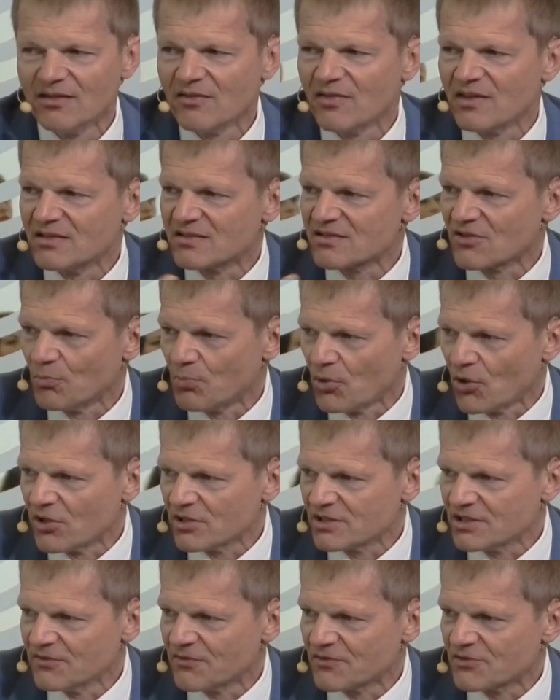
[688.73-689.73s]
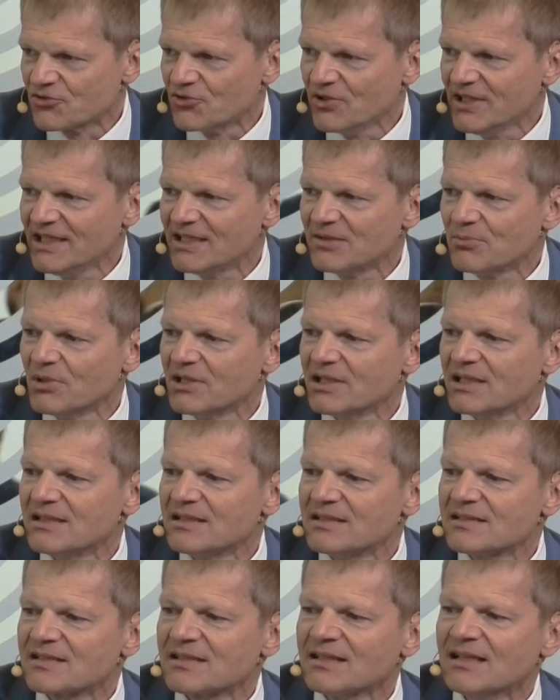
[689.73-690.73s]
The supportive
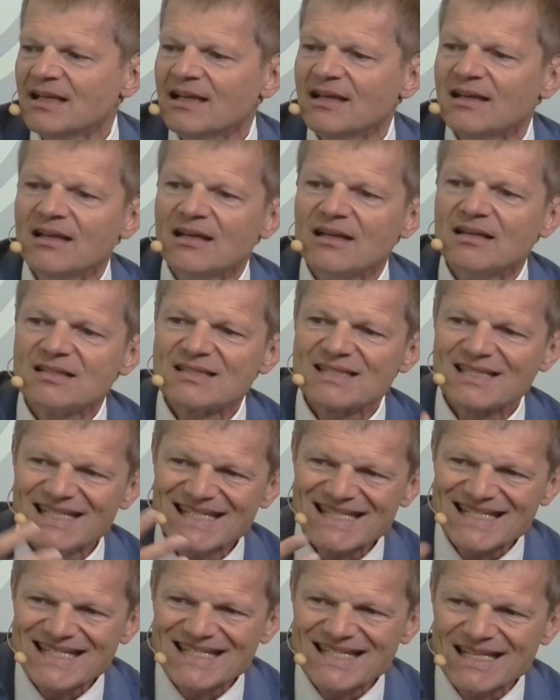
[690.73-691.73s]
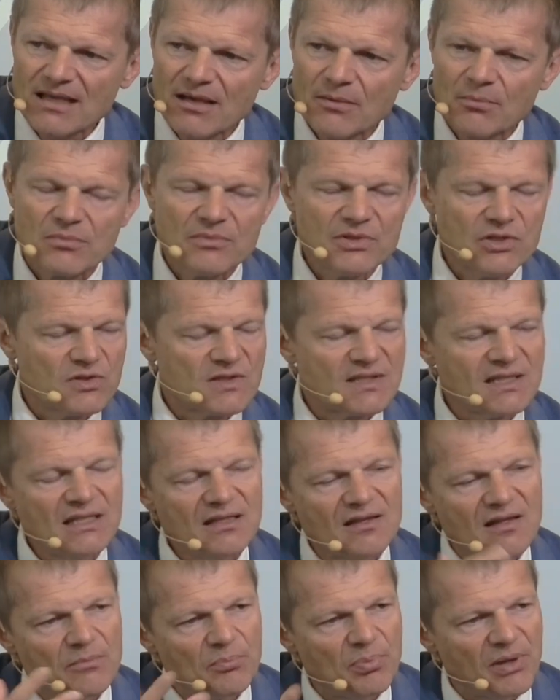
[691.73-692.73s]
treatment system, you
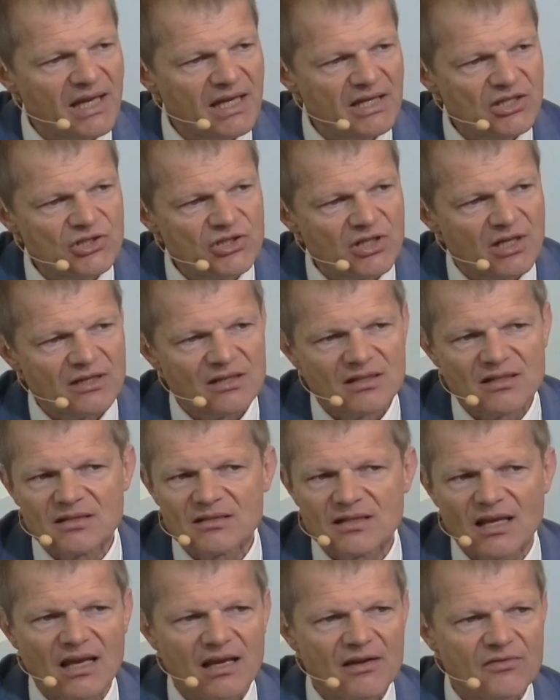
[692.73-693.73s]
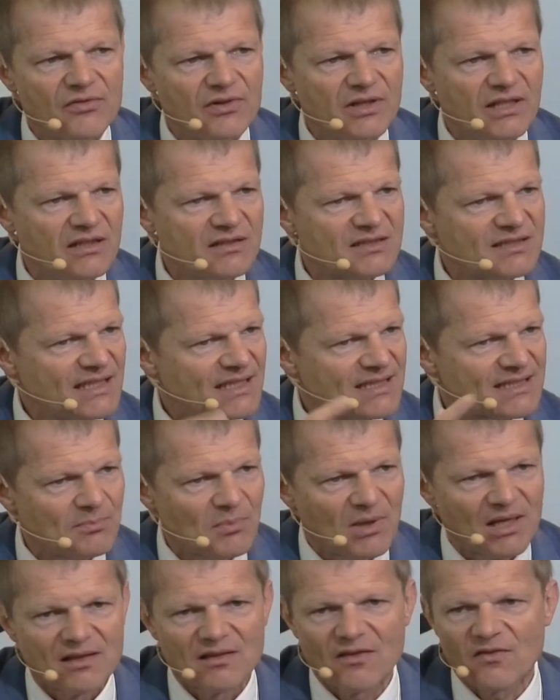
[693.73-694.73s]
see the patient every 6
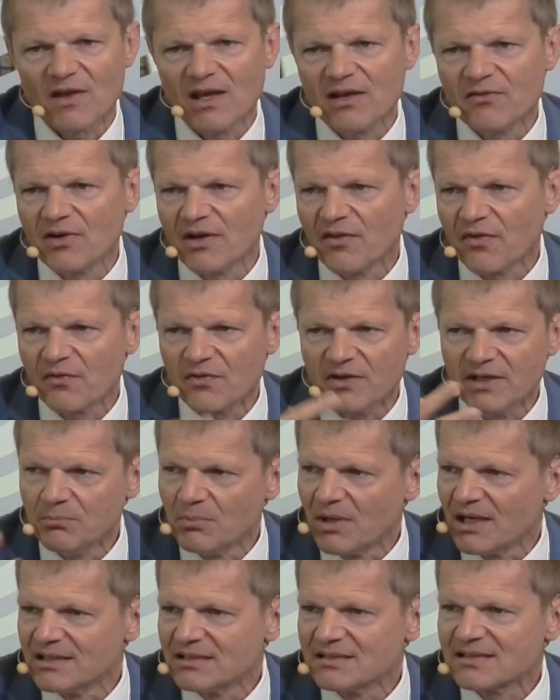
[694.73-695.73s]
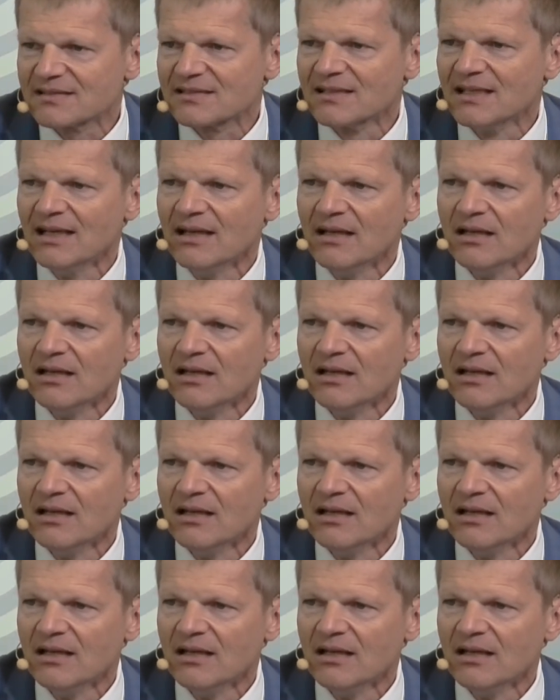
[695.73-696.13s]
months, every 3 months.